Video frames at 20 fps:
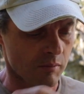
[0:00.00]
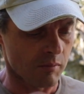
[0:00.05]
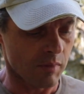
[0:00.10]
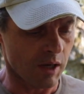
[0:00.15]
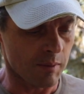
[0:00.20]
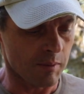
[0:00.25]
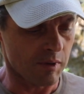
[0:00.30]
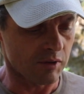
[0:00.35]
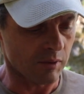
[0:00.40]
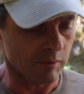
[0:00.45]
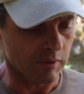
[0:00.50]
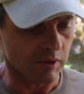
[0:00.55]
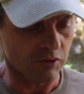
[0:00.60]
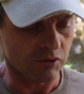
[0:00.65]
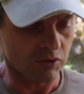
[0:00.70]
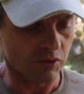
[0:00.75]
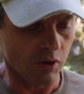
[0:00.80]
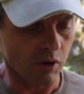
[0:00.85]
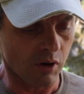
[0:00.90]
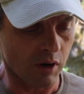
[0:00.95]
Maybe something the
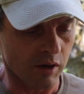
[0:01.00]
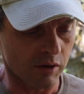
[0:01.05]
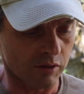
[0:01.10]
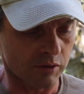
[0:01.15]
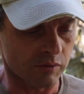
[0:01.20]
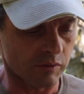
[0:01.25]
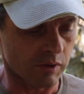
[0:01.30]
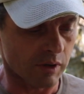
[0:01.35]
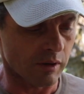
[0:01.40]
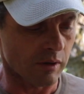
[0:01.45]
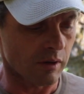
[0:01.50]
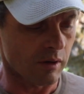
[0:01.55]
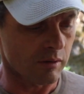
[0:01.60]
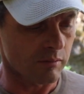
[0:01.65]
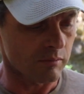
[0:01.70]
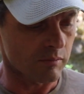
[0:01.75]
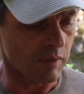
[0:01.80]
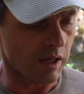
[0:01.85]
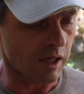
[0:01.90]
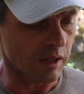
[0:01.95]
size of a
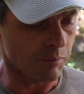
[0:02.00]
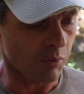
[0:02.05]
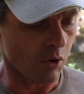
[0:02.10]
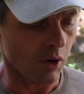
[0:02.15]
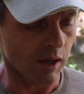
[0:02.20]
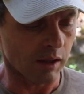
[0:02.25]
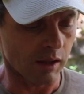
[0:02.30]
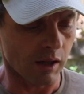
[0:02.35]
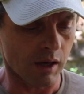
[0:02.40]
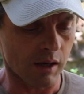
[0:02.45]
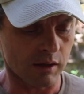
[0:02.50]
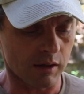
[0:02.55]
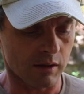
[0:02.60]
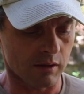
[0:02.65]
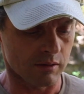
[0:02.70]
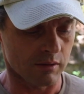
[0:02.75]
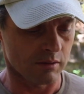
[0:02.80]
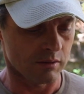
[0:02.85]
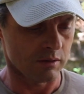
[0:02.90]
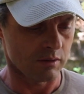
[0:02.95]
magpie lark,
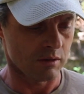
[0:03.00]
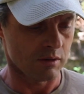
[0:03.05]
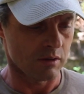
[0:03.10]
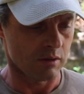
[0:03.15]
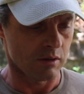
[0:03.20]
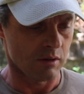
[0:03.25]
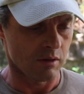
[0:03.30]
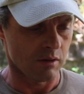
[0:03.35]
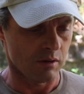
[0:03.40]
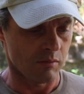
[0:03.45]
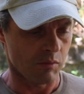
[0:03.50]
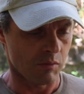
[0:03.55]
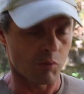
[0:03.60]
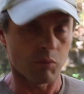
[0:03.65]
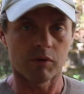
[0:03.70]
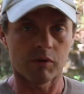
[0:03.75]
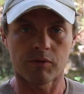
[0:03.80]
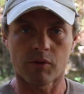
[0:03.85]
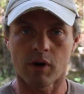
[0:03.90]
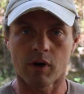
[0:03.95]
but
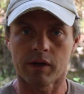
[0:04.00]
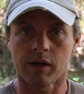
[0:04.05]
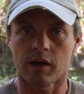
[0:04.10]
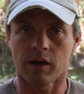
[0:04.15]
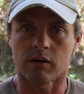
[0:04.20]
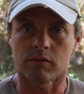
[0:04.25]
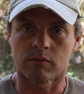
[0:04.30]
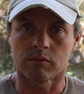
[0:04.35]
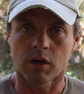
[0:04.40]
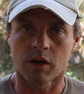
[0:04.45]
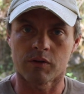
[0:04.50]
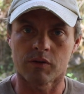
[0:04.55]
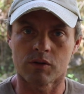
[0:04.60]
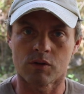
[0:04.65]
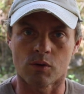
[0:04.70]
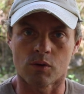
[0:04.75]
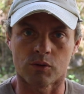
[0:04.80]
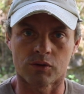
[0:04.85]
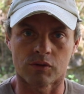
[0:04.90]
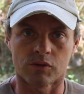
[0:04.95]
we'll find out over the
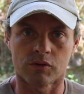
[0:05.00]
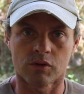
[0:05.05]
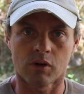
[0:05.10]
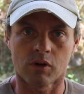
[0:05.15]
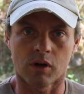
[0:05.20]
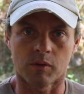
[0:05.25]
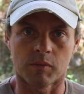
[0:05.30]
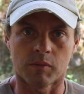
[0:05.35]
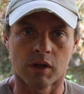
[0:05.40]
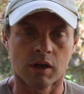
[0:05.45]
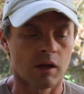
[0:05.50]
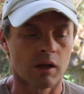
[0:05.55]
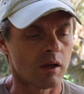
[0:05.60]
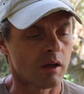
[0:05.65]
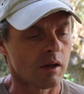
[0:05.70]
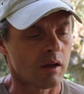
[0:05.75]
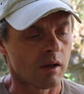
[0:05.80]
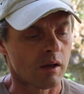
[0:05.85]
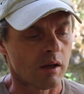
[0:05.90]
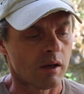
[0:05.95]
course of time.
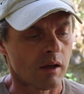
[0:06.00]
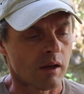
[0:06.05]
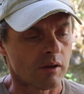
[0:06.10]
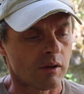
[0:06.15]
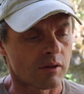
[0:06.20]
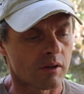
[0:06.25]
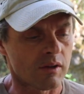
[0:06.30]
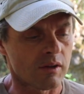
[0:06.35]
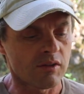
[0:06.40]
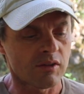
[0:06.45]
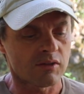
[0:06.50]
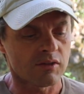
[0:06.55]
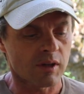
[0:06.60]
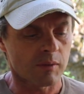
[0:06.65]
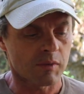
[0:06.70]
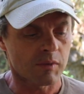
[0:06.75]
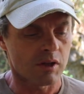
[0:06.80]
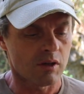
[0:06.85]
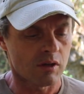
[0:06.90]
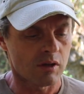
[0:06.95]
So this is
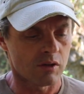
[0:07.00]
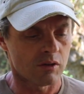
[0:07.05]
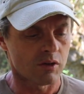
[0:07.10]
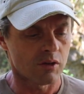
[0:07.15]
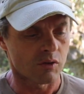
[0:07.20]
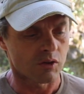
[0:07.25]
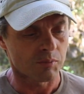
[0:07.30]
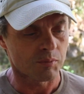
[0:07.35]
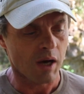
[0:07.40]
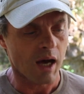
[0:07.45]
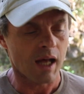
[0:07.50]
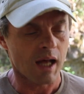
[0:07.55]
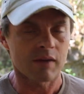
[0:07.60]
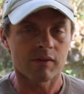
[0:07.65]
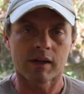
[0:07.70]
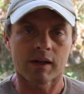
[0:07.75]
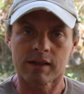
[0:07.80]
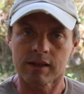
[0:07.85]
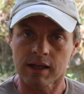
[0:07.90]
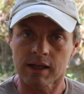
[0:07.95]
something you can do as part of
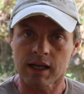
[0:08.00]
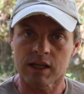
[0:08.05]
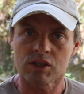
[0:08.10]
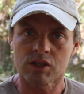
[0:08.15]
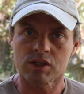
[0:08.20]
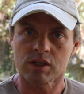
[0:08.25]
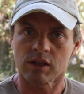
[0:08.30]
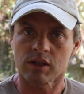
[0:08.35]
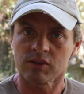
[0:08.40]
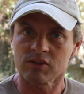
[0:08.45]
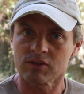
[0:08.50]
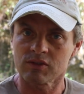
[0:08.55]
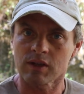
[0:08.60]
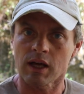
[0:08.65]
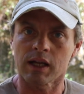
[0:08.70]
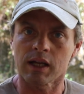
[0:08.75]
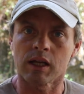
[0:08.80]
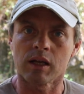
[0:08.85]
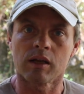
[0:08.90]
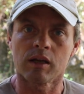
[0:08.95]
a nature
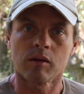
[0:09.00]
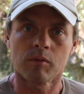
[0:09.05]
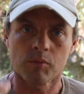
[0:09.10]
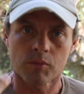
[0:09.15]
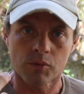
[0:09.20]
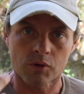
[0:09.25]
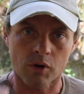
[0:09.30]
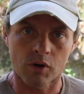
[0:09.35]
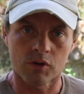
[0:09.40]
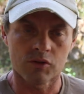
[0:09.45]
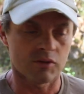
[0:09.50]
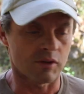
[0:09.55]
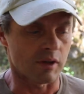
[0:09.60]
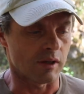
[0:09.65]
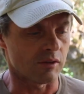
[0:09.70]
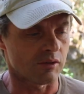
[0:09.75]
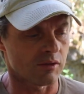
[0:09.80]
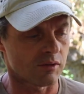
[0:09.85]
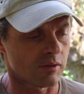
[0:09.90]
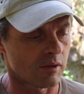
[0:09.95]
study
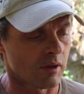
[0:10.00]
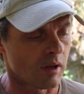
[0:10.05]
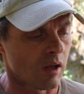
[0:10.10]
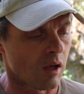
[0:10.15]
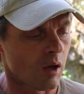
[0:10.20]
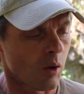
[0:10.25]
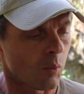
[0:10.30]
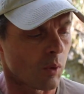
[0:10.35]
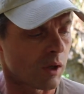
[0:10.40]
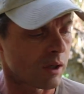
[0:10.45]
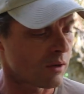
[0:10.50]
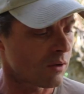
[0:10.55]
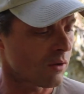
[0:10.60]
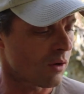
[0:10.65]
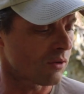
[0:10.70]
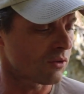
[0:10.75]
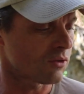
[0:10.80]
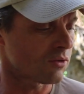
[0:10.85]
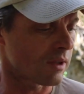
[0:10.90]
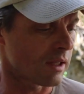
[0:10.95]
process. We're
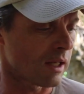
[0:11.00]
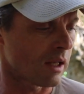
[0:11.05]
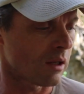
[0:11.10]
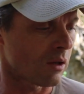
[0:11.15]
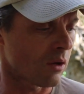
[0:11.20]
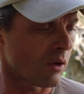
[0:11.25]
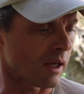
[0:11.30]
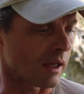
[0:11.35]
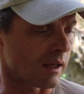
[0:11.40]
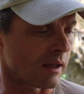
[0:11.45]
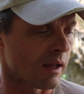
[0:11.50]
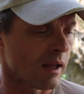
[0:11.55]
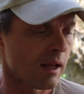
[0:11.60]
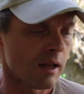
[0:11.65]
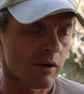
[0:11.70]
constantly learning.